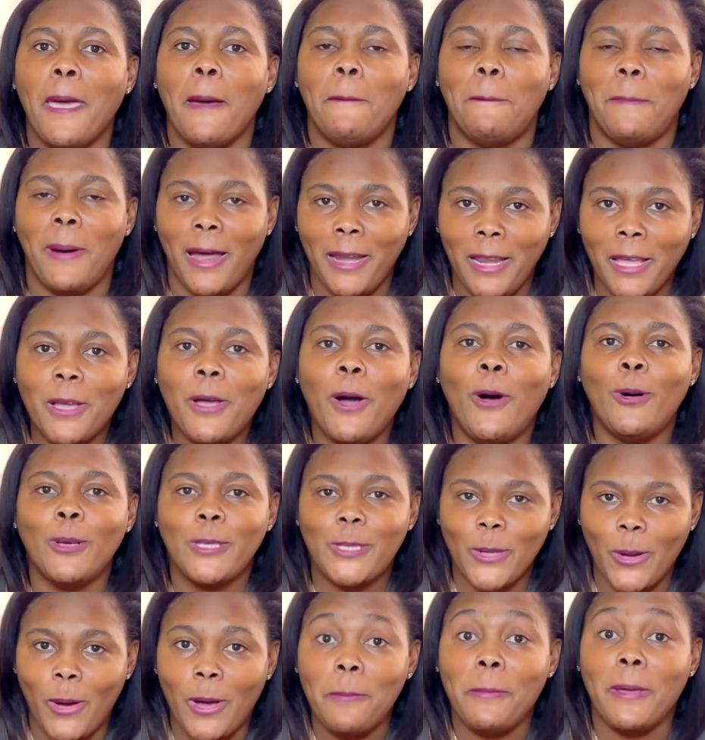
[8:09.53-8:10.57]
but it goes
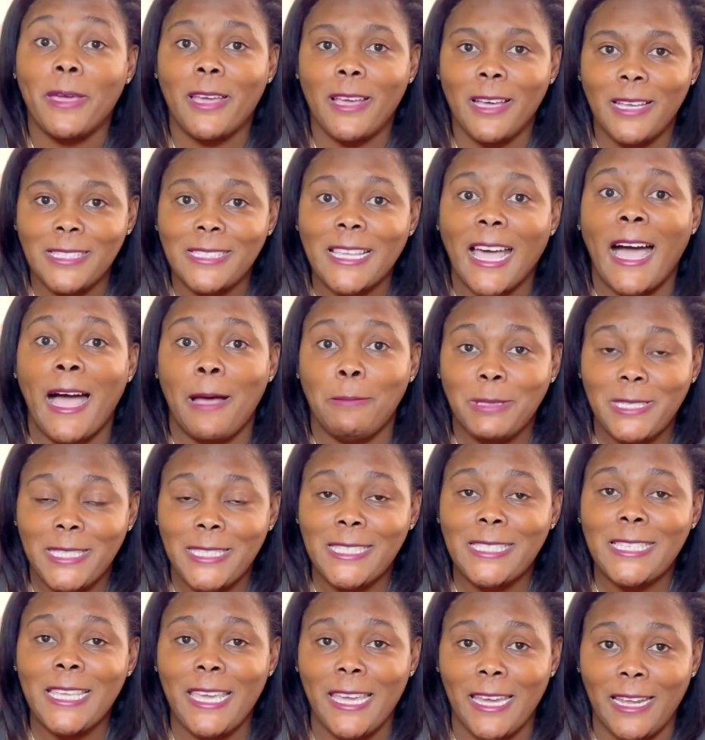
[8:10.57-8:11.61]
on because I'm
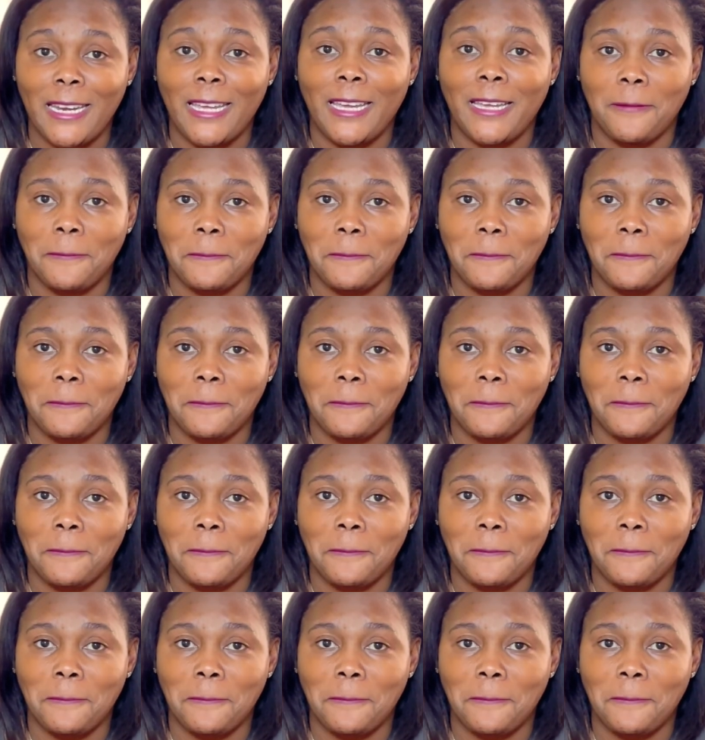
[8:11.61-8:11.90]
seeing it.